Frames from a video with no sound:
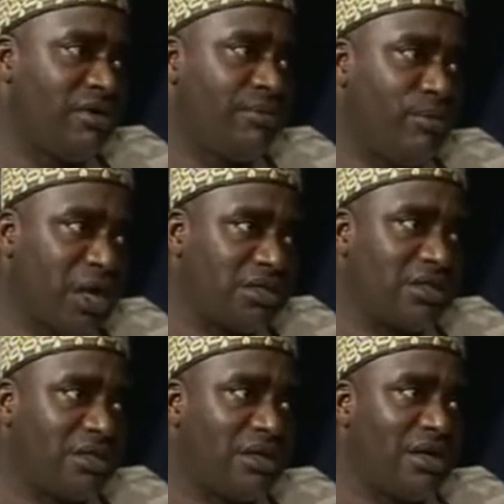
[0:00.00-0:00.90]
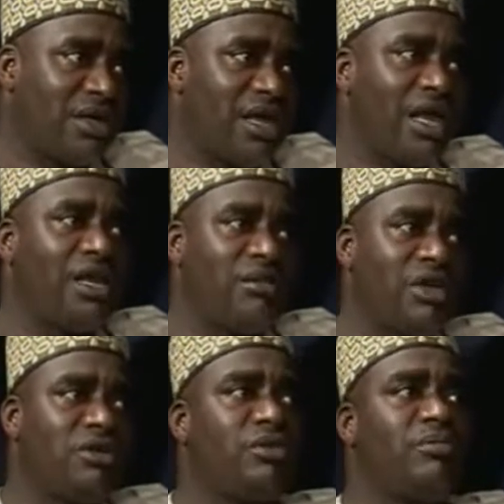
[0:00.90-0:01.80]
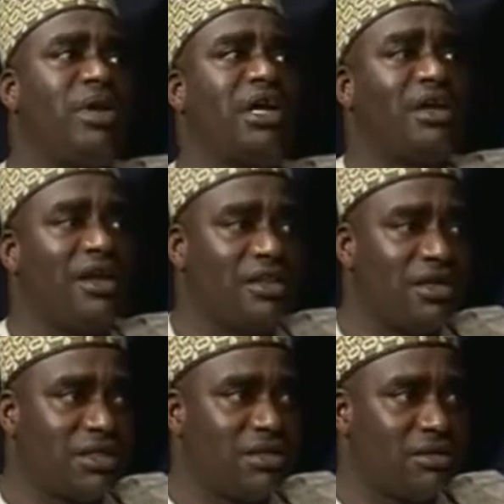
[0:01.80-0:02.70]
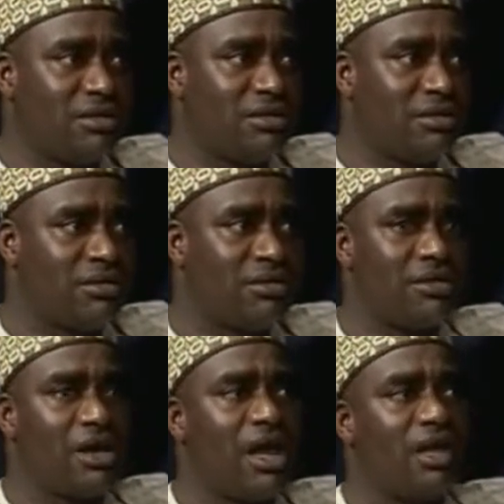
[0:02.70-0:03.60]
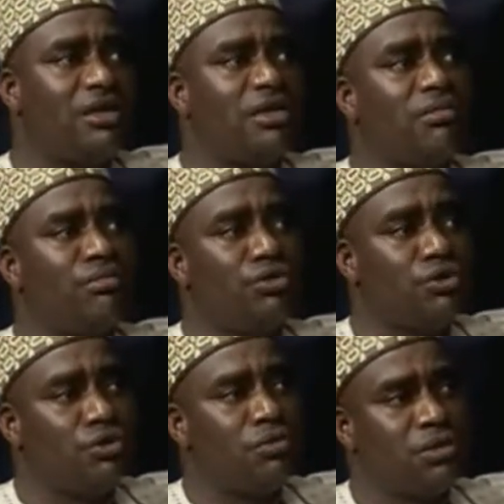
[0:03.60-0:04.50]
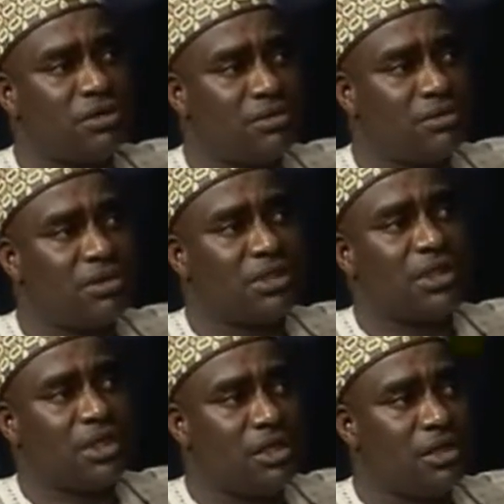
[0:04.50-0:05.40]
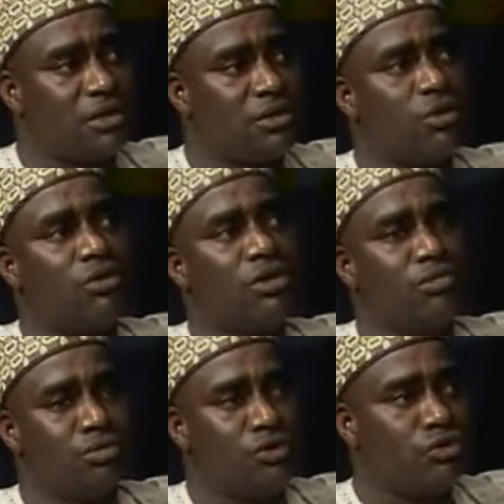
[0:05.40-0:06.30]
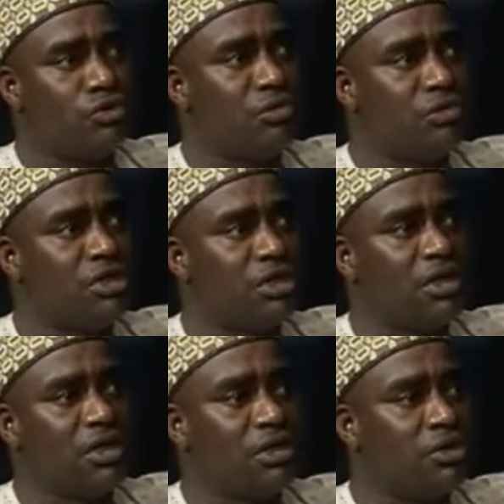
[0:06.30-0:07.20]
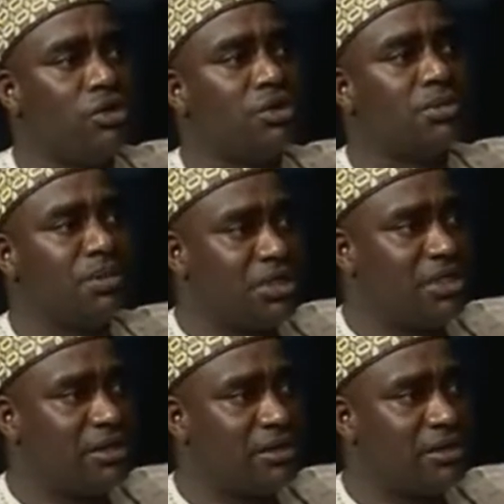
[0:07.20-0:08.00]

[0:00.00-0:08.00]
but element of mechanization and improved seedlings or improved, species.